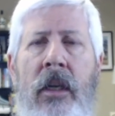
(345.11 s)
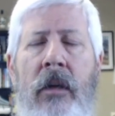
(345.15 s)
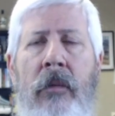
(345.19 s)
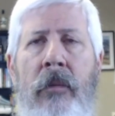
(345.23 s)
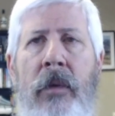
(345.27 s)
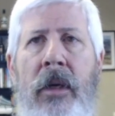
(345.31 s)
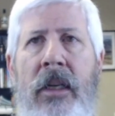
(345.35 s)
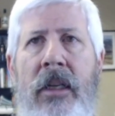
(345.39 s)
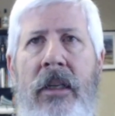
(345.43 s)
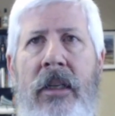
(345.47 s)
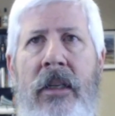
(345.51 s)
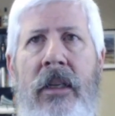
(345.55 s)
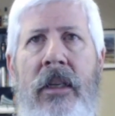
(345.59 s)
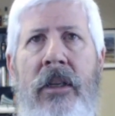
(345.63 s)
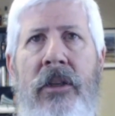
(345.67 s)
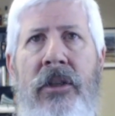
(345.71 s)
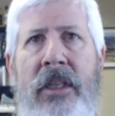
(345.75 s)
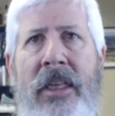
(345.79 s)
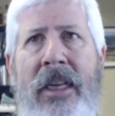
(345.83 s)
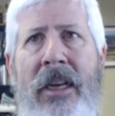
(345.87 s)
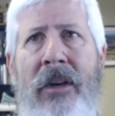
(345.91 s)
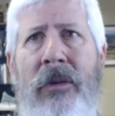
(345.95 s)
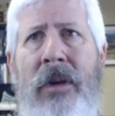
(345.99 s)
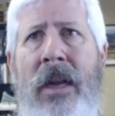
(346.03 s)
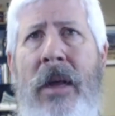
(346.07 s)
But
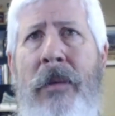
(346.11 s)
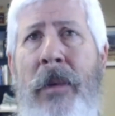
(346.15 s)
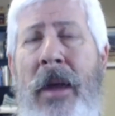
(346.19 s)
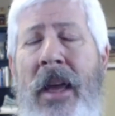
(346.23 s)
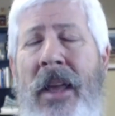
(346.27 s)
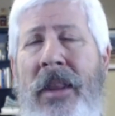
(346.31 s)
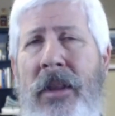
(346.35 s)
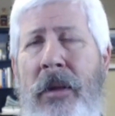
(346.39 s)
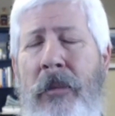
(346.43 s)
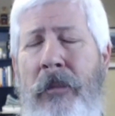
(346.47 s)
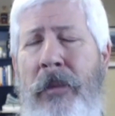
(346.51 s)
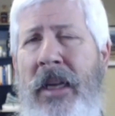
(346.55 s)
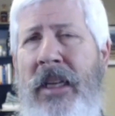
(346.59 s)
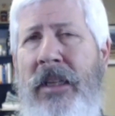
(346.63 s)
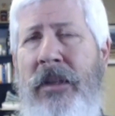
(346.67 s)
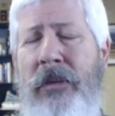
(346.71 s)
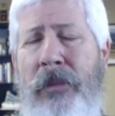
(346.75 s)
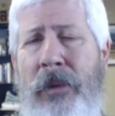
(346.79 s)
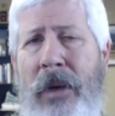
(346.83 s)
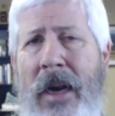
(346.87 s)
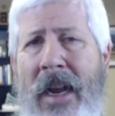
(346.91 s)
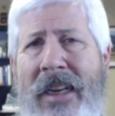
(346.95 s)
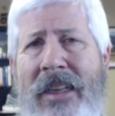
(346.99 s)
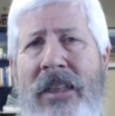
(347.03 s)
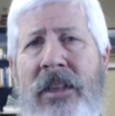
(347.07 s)
CRM and the best
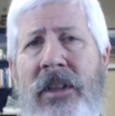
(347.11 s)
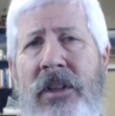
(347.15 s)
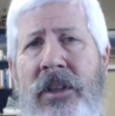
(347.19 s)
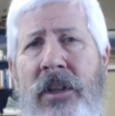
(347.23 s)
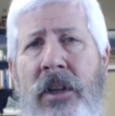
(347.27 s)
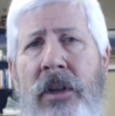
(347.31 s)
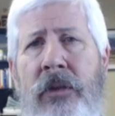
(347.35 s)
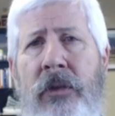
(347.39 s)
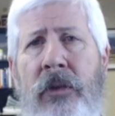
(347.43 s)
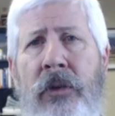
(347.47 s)
practices